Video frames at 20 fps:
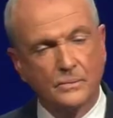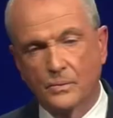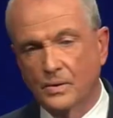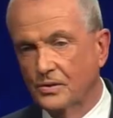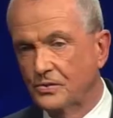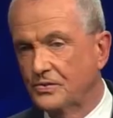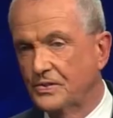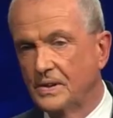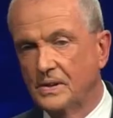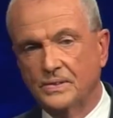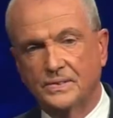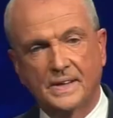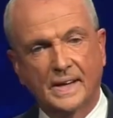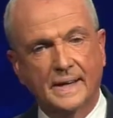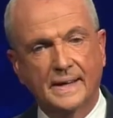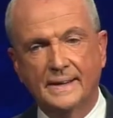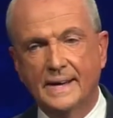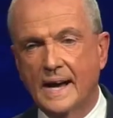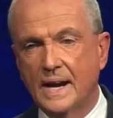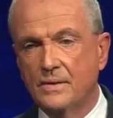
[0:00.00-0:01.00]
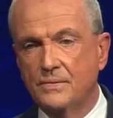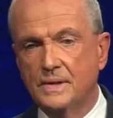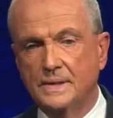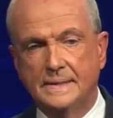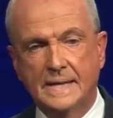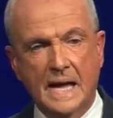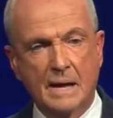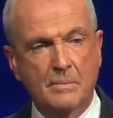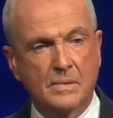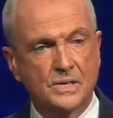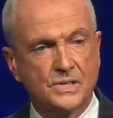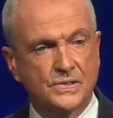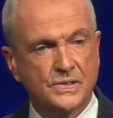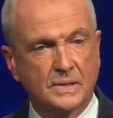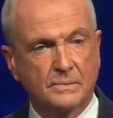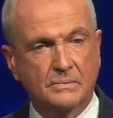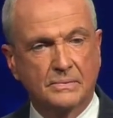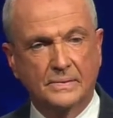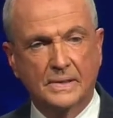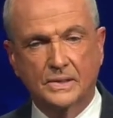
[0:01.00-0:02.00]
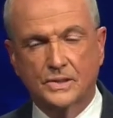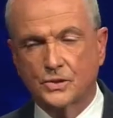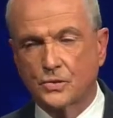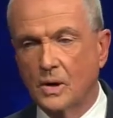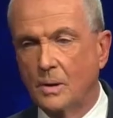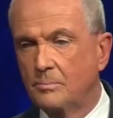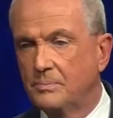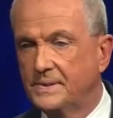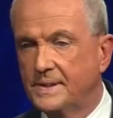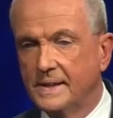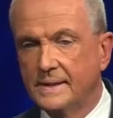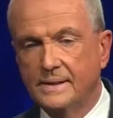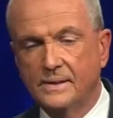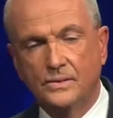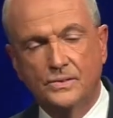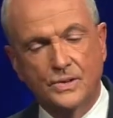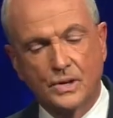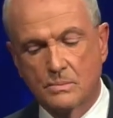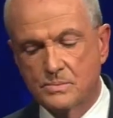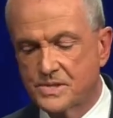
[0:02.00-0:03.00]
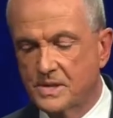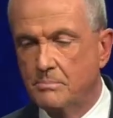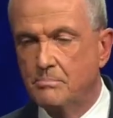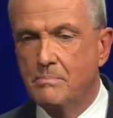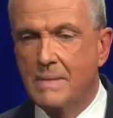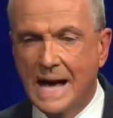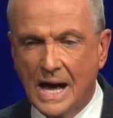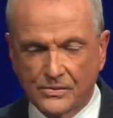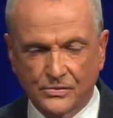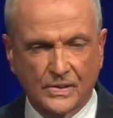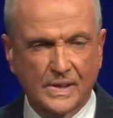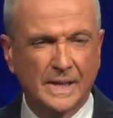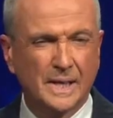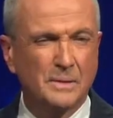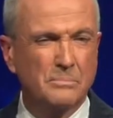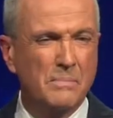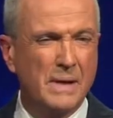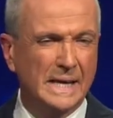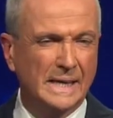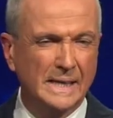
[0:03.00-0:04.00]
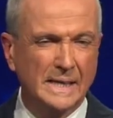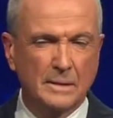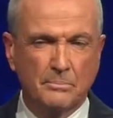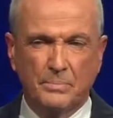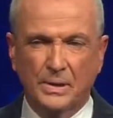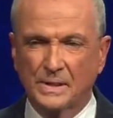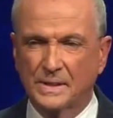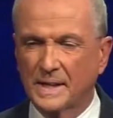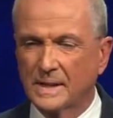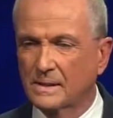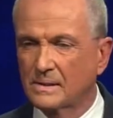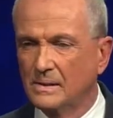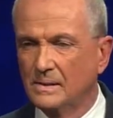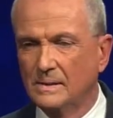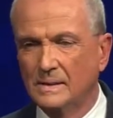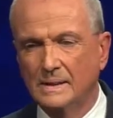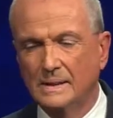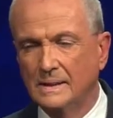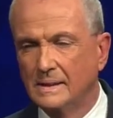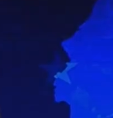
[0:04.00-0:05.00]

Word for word: We're still digging out of the damage that, that Trump did in terms of masking and making it political.